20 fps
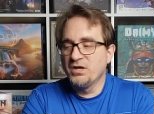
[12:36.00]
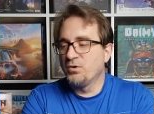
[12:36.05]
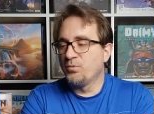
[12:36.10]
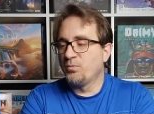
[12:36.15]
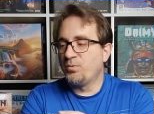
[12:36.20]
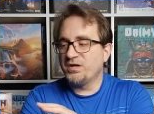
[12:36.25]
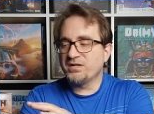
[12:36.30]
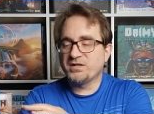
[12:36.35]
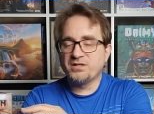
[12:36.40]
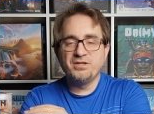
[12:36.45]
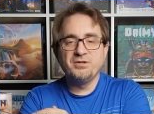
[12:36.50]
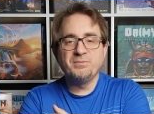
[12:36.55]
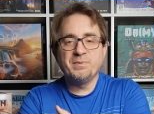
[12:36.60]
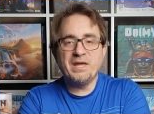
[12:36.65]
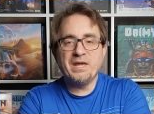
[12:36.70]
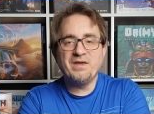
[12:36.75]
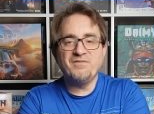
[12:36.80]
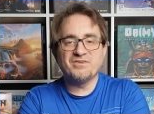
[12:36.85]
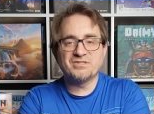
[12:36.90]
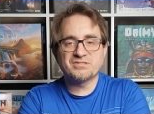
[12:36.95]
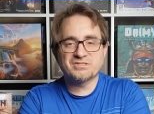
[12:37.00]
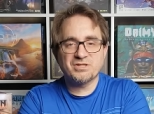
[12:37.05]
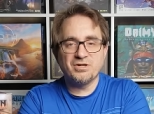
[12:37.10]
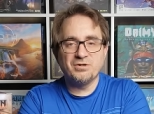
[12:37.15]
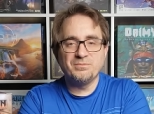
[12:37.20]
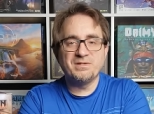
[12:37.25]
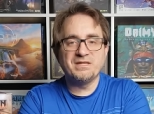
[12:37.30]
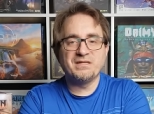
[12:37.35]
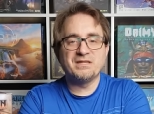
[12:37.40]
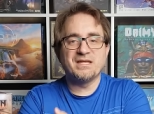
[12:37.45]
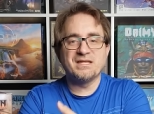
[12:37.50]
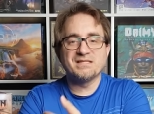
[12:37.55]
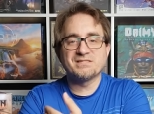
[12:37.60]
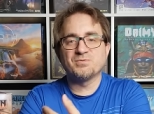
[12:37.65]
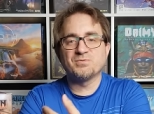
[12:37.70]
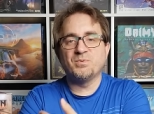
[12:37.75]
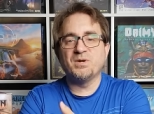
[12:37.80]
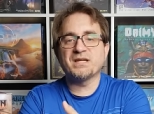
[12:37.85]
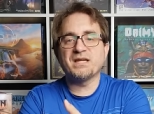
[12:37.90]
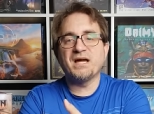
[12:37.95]
What Gloomhaven showed me
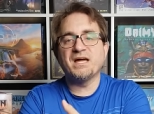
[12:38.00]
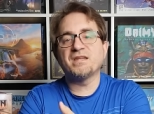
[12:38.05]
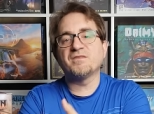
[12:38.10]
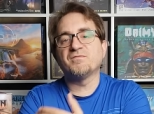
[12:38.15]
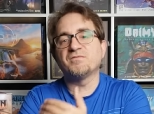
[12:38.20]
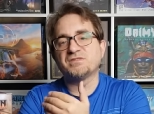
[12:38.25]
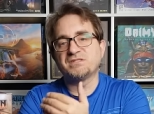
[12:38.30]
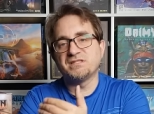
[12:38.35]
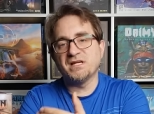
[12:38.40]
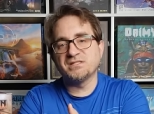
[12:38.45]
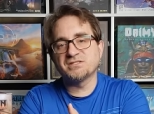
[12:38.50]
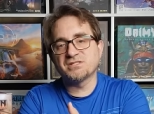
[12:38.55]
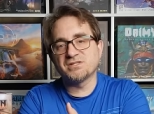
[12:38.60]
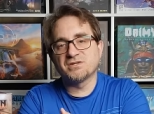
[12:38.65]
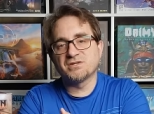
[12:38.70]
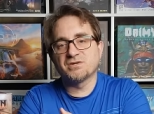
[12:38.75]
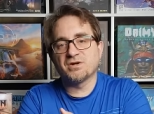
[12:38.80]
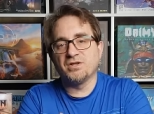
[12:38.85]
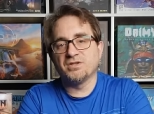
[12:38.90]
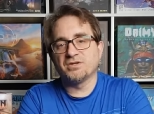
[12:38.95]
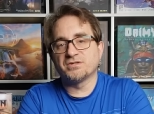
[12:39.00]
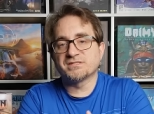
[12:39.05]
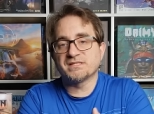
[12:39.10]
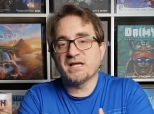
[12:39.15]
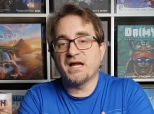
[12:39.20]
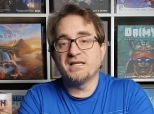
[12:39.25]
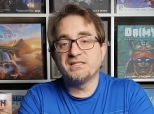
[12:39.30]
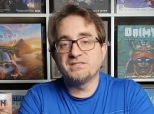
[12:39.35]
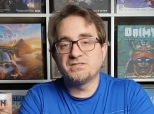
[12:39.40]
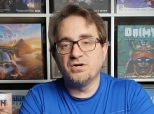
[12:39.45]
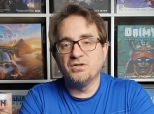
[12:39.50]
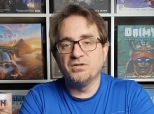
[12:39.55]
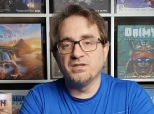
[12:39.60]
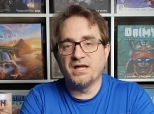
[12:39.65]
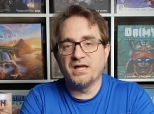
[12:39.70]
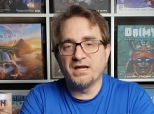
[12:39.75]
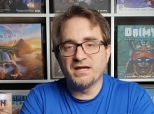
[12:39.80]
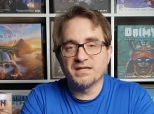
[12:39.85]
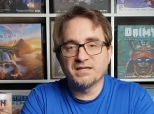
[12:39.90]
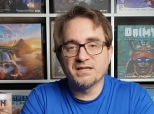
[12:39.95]
is what kind of dungeon crawlers I don't
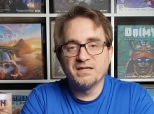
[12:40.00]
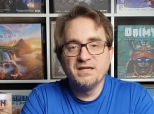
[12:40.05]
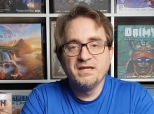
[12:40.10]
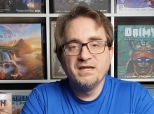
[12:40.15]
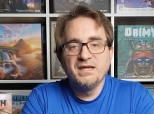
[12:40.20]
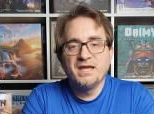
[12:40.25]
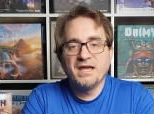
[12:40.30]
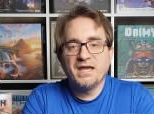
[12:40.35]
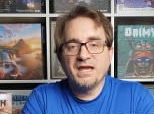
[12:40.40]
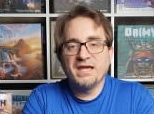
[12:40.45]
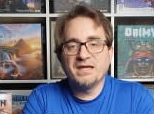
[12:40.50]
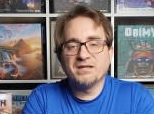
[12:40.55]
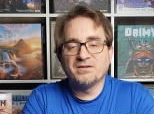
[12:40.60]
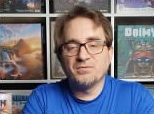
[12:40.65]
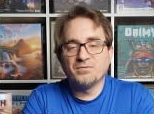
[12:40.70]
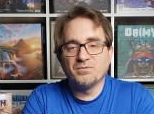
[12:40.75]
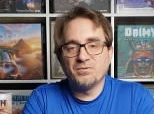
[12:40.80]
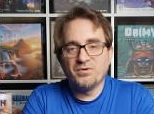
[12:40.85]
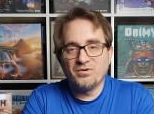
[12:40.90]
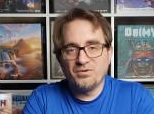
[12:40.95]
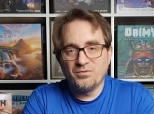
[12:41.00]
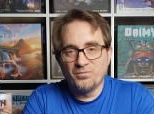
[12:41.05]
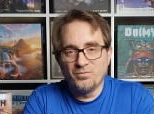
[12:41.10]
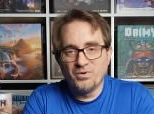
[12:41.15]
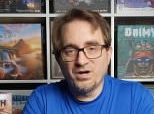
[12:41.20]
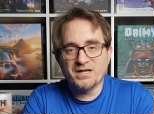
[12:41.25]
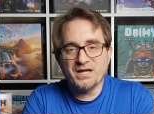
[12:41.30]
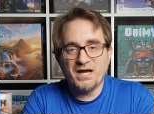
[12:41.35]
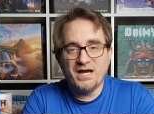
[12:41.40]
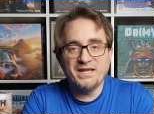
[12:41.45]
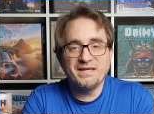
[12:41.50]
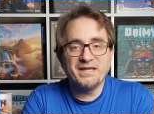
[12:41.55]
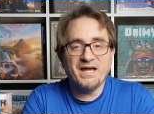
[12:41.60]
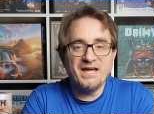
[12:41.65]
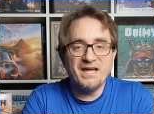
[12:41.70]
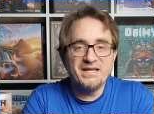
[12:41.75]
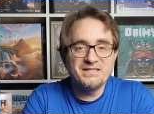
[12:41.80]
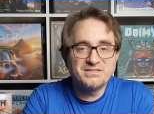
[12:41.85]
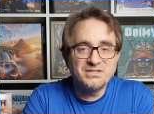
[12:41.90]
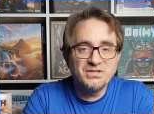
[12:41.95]
like and what kind
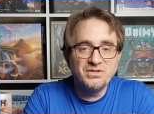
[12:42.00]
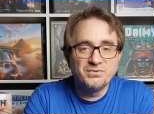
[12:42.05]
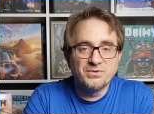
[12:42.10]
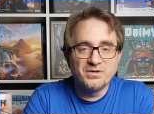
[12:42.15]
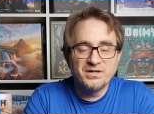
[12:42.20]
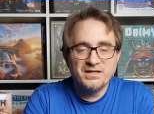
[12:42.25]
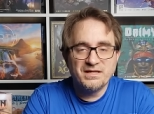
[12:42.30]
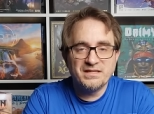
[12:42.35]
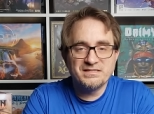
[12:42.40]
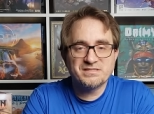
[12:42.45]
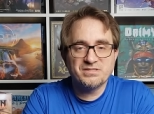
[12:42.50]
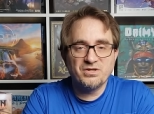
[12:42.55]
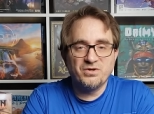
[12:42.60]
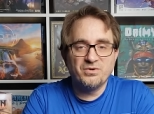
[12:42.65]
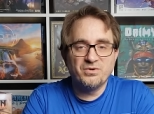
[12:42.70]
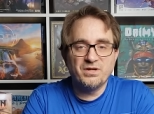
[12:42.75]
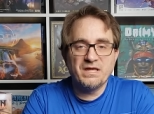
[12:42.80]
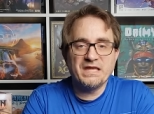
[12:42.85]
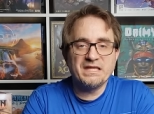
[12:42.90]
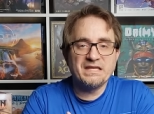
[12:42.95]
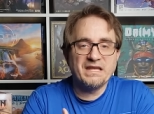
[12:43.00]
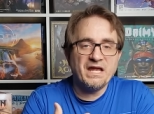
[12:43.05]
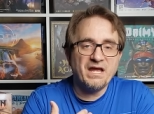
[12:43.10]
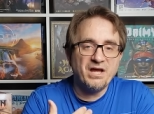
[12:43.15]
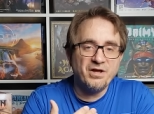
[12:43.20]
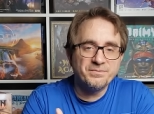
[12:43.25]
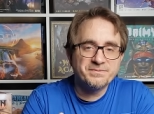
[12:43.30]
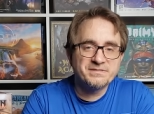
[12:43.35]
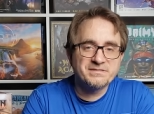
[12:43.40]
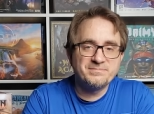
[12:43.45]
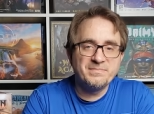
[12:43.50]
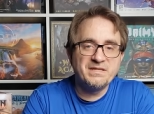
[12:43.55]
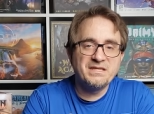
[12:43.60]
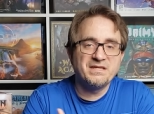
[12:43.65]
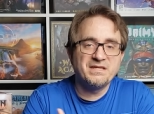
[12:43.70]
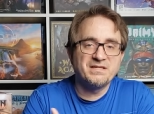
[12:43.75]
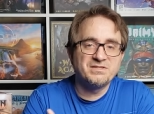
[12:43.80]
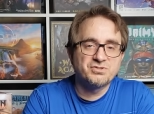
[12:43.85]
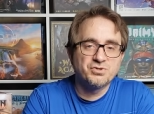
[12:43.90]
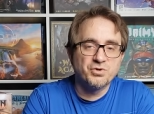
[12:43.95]
I do. And so it helps
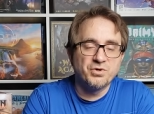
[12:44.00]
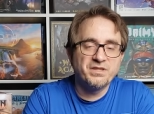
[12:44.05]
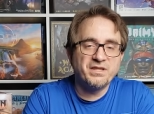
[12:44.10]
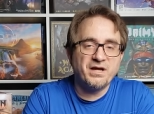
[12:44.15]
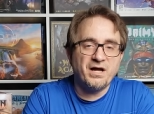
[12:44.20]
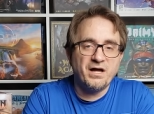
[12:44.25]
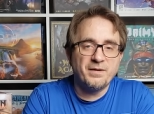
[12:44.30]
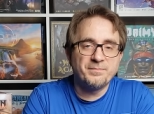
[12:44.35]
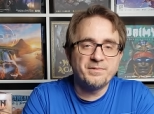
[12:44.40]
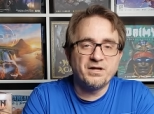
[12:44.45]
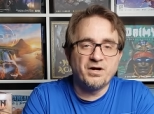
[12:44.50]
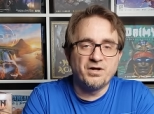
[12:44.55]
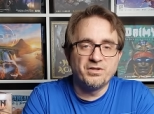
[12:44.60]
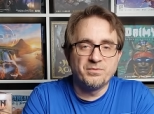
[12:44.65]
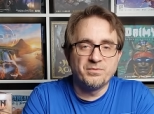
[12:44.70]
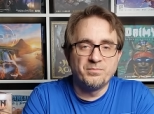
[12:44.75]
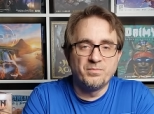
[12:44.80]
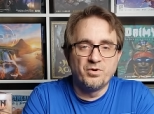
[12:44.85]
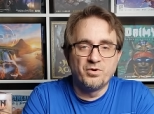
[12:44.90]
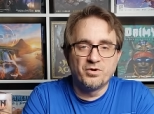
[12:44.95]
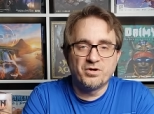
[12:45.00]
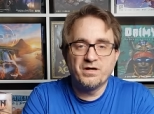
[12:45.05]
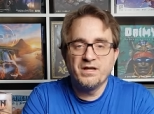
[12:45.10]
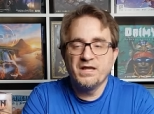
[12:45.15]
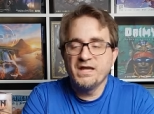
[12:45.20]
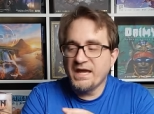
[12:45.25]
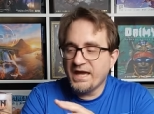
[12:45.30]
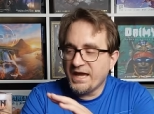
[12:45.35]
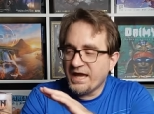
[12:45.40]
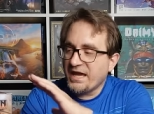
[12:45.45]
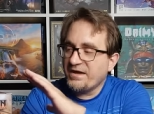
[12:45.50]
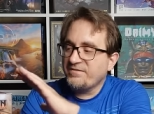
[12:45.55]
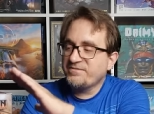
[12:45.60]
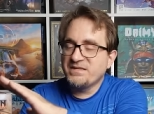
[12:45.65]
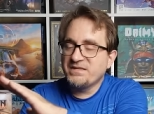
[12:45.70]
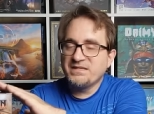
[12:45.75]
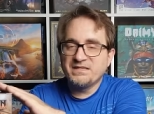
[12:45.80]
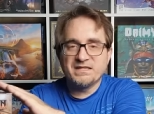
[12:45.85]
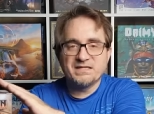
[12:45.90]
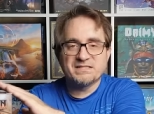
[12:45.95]
me enjoy the hobby all the more
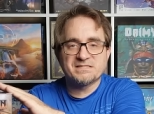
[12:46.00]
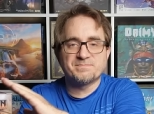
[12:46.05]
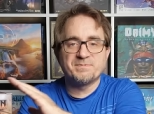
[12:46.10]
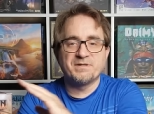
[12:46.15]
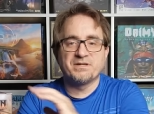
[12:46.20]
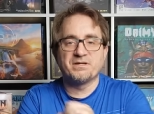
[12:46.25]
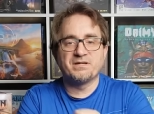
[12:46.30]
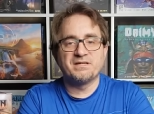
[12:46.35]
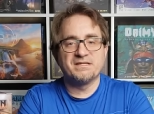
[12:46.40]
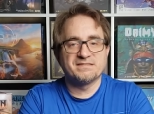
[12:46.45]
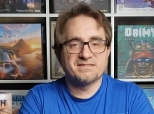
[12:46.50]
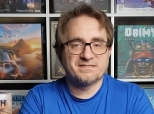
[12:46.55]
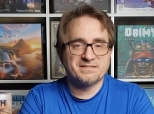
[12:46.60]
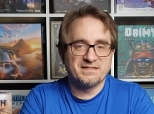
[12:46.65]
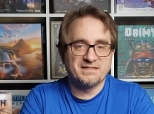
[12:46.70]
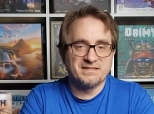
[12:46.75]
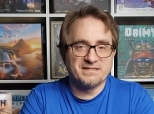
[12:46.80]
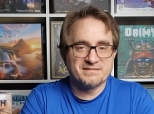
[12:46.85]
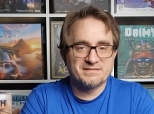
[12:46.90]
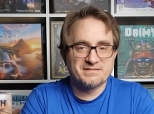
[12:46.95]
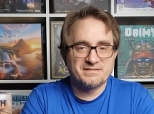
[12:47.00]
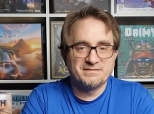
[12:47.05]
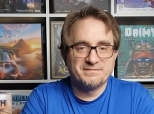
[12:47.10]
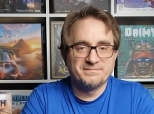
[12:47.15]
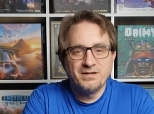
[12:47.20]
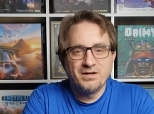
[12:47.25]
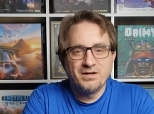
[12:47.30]
having experienced this.